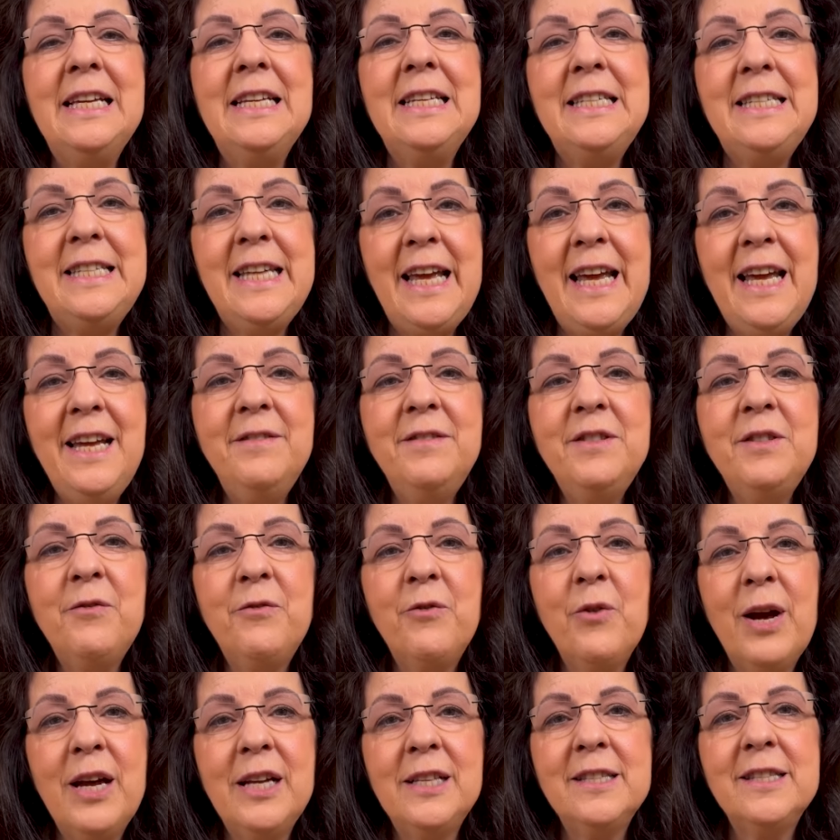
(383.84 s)
Dave's
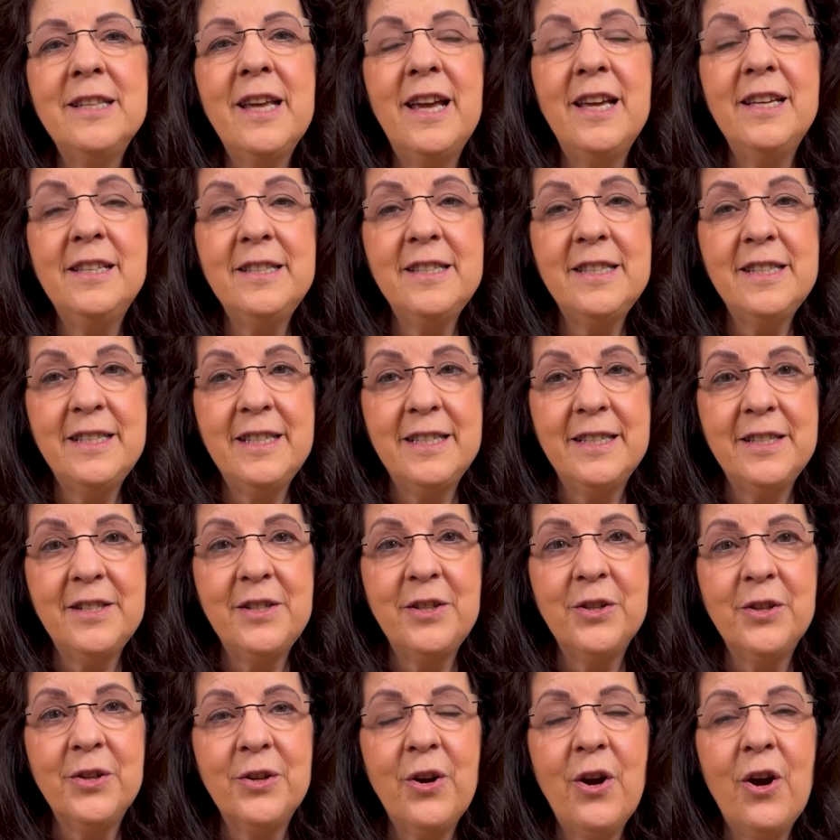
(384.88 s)
friends and
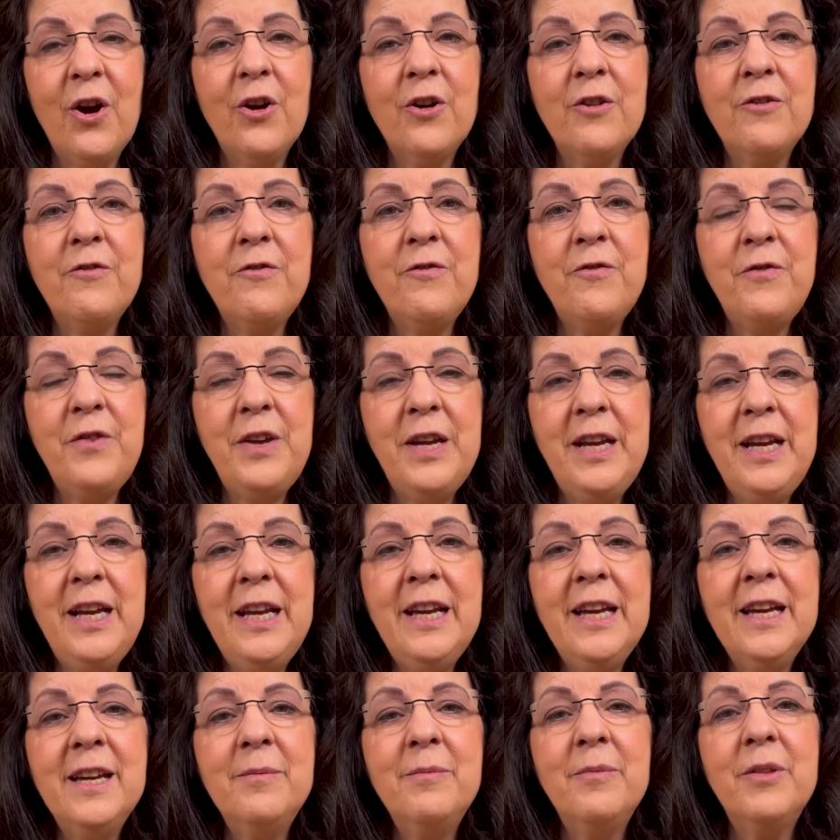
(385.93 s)
sister are feeding
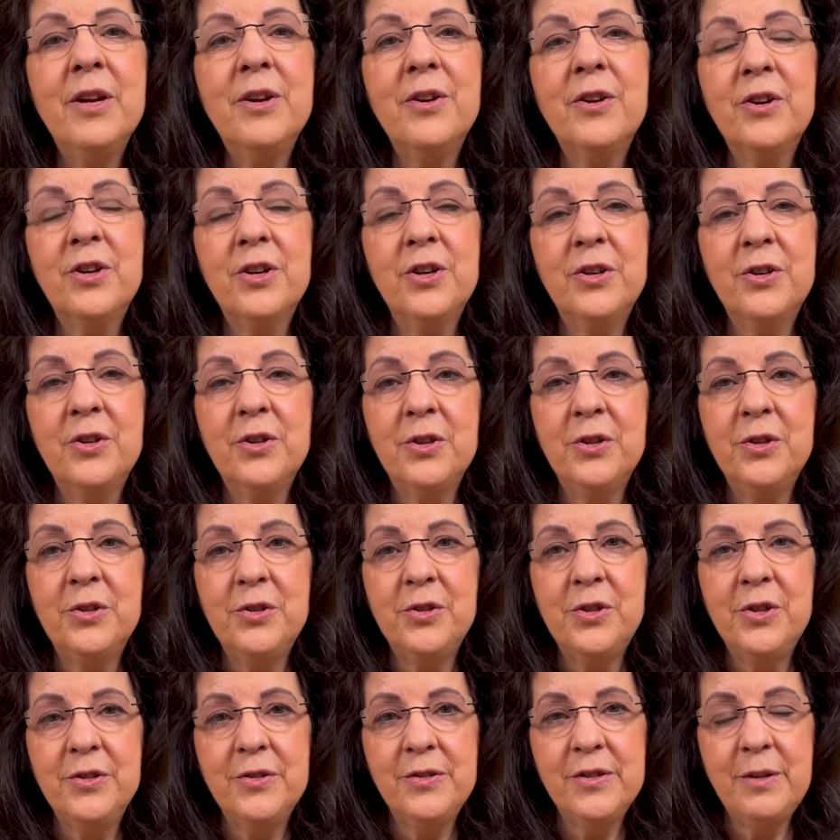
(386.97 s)
him their
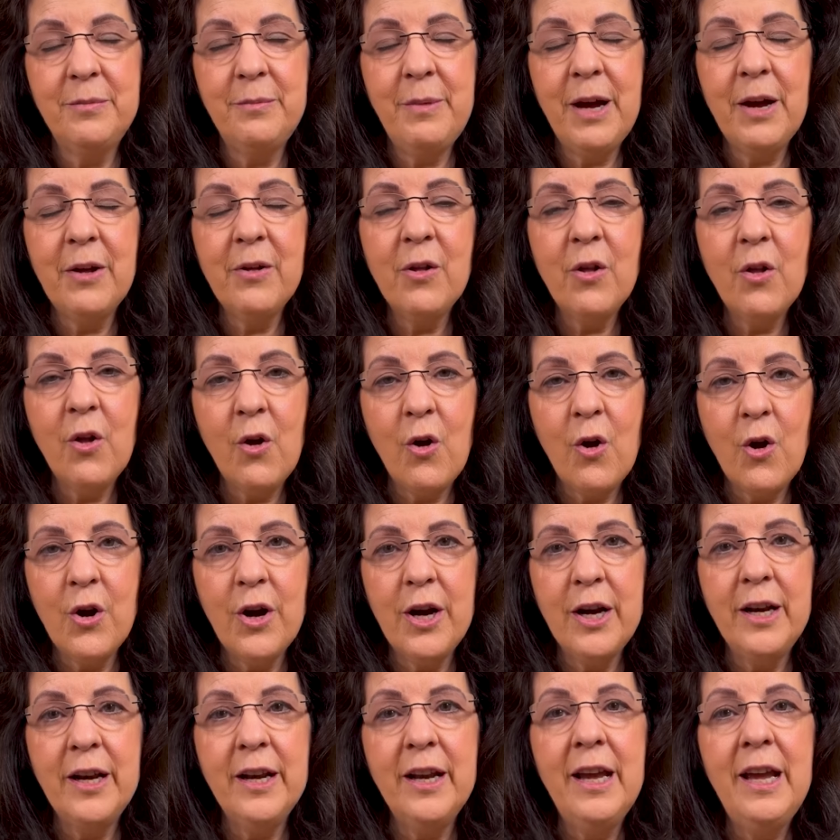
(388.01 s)
conclusions about
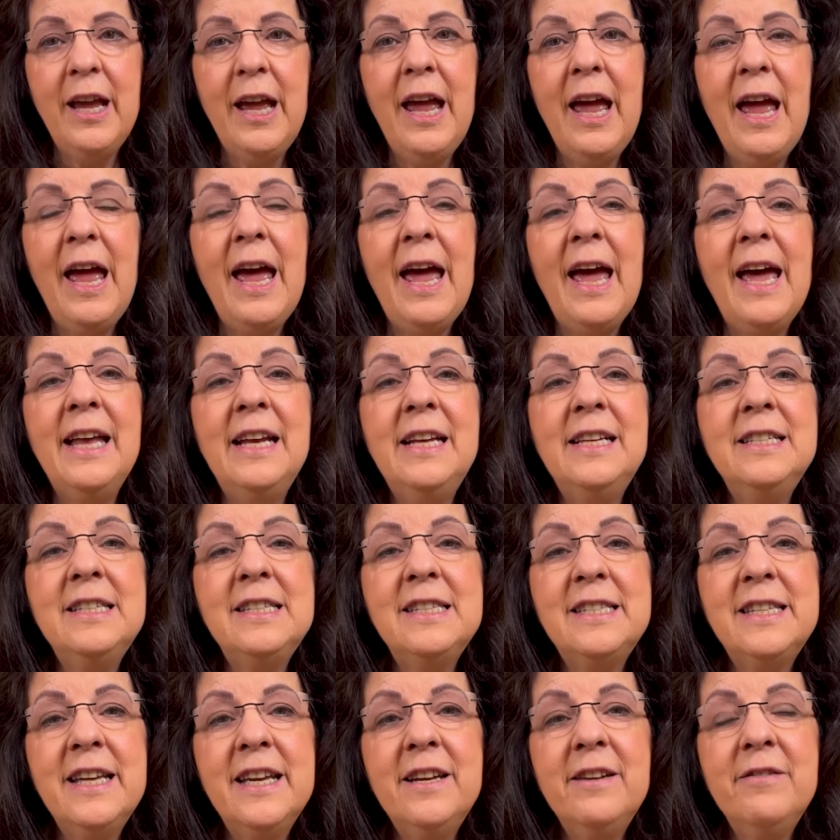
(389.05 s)
Lauren, and
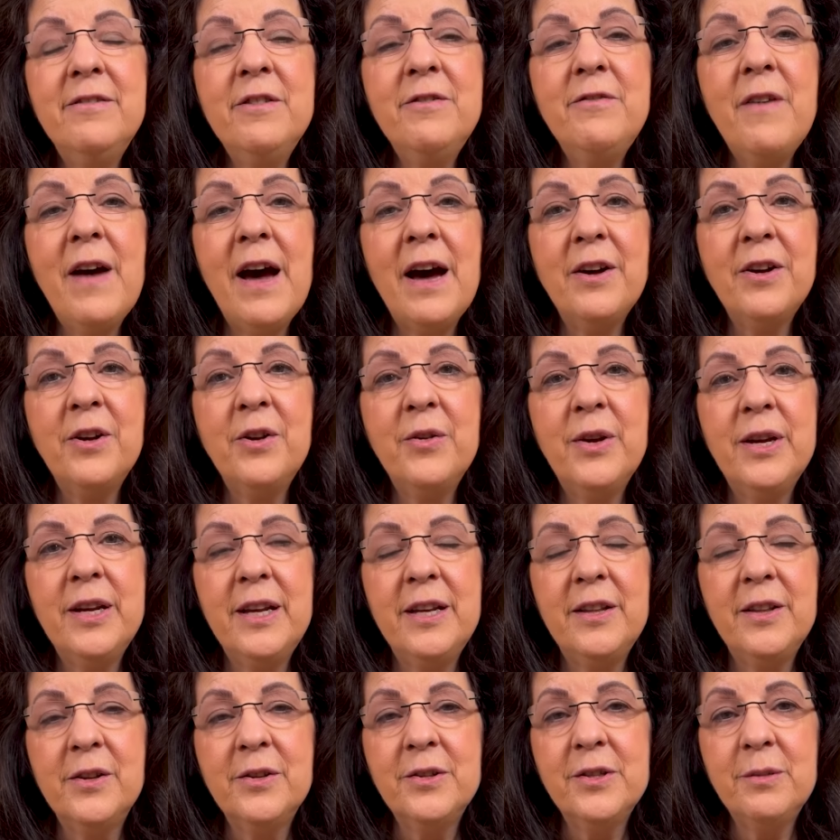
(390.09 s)
instead of
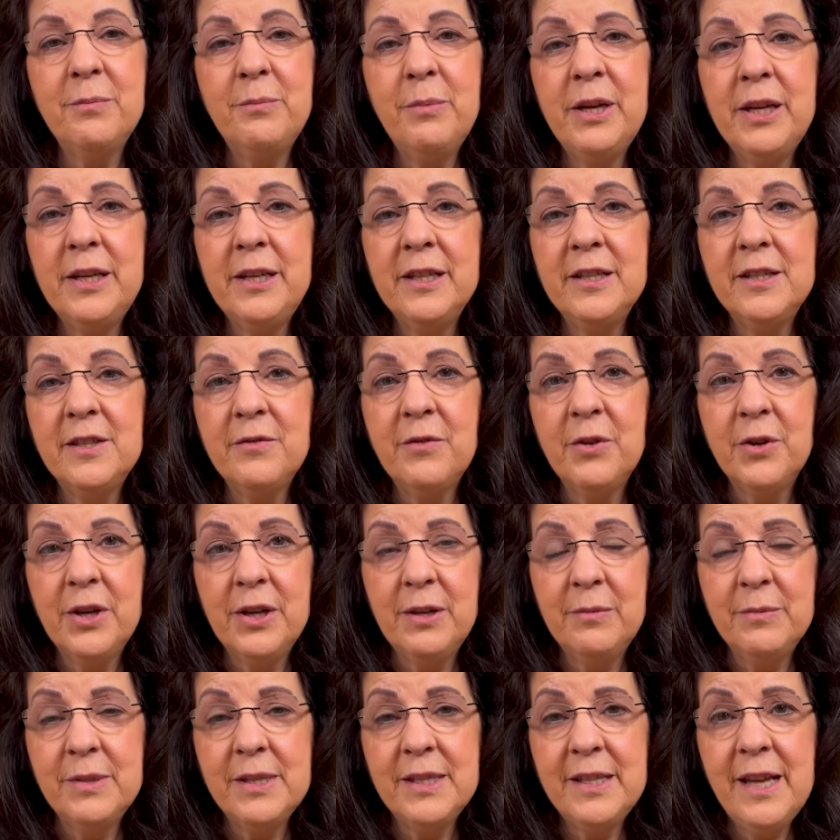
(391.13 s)
evaluating those opinions for
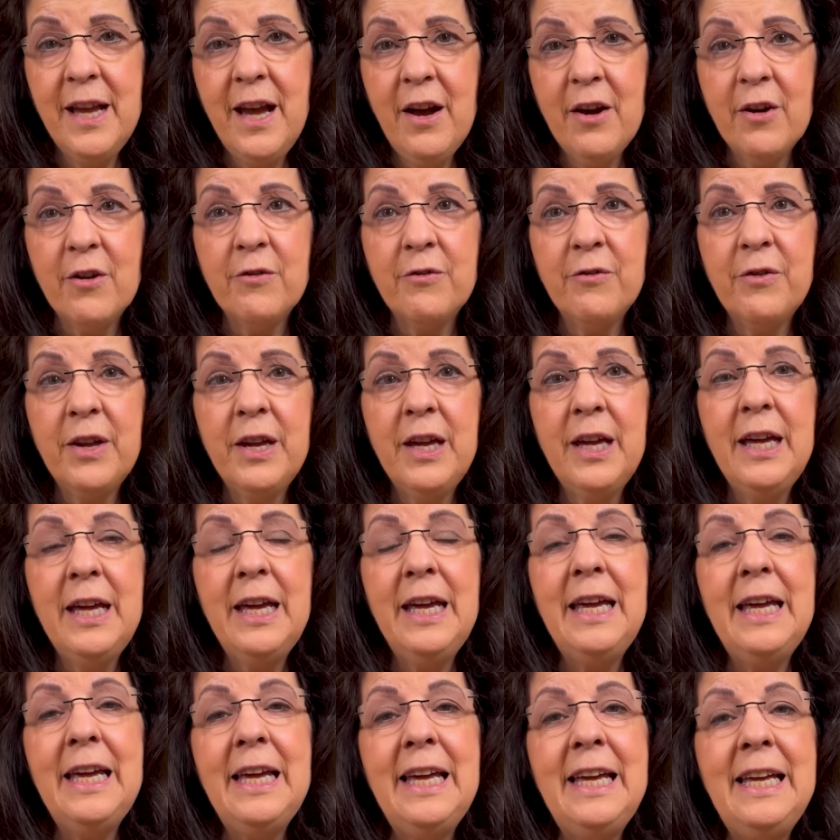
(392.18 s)
himself,
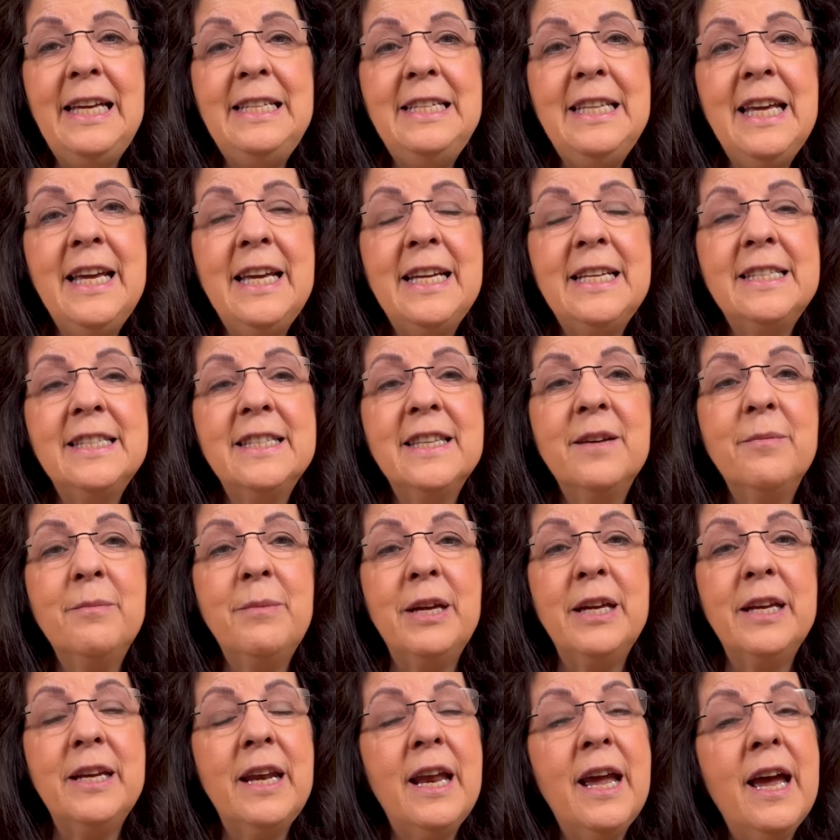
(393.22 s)
he takes them
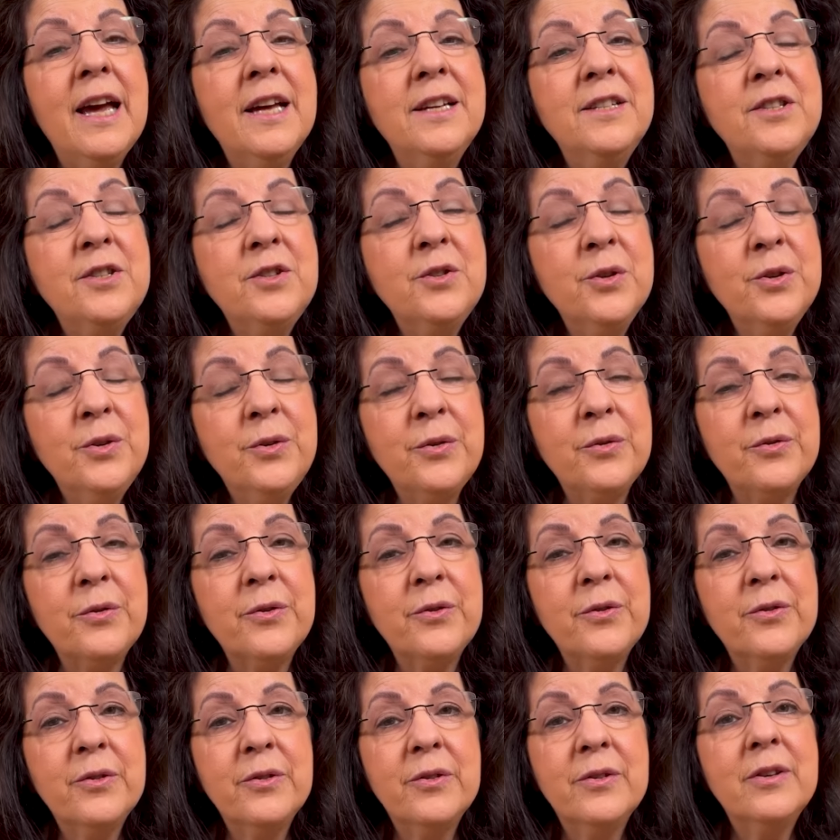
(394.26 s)
in as
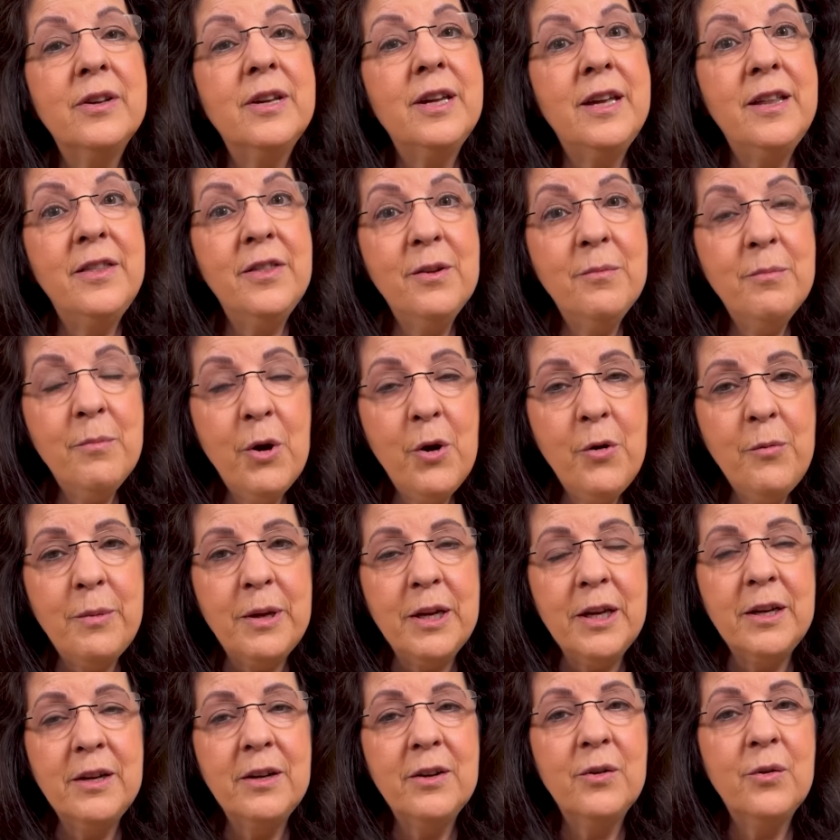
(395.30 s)
truth in the
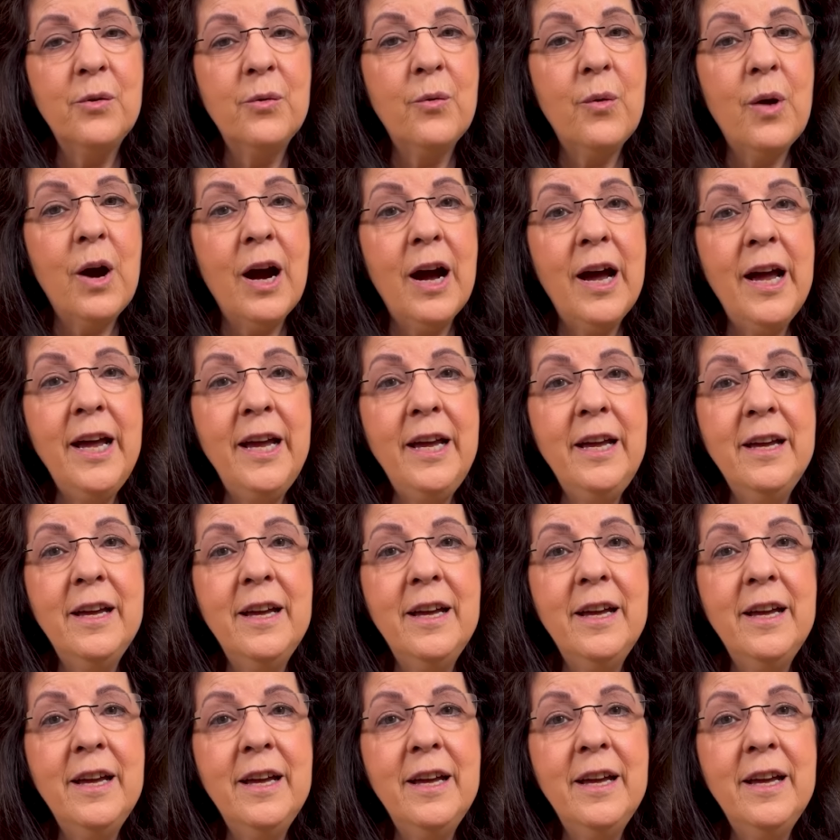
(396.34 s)
moment. Why?